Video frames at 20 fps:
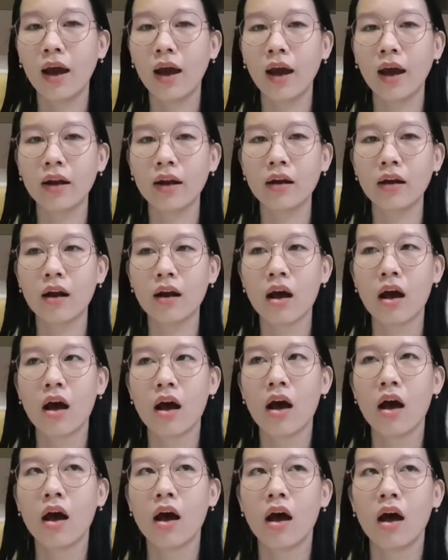And
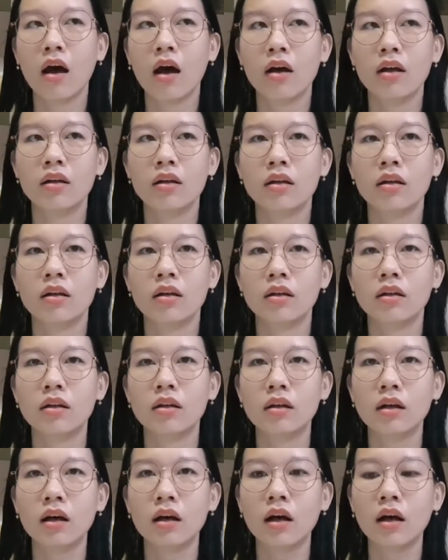
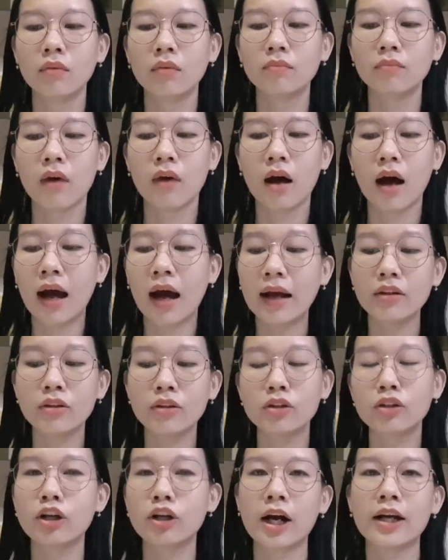I
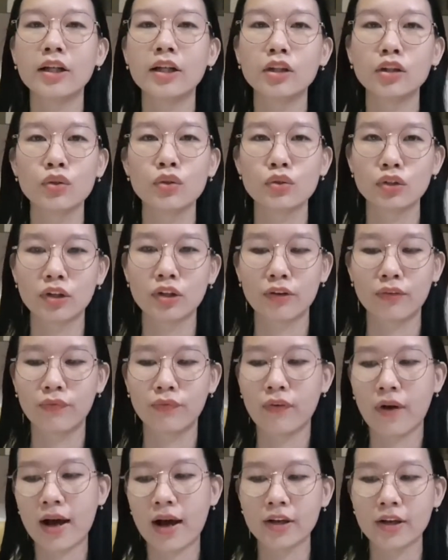tried to
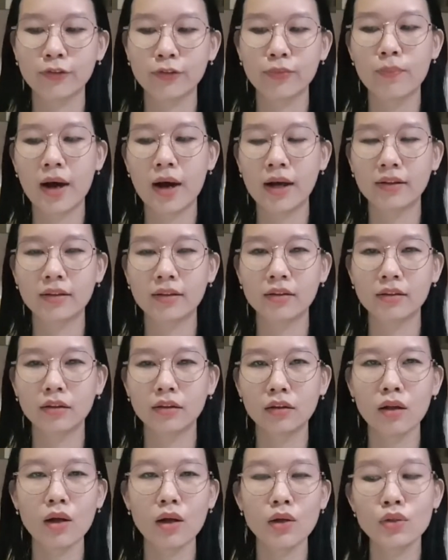survive, but
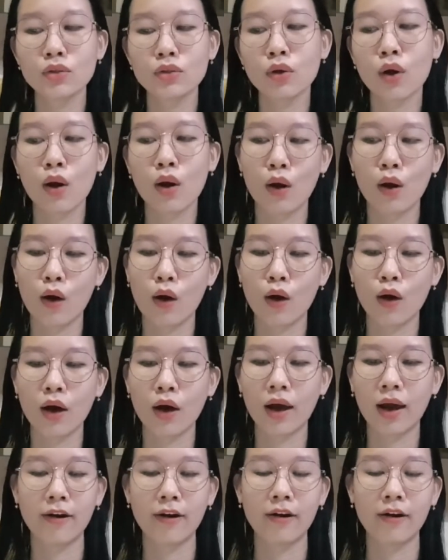not so long,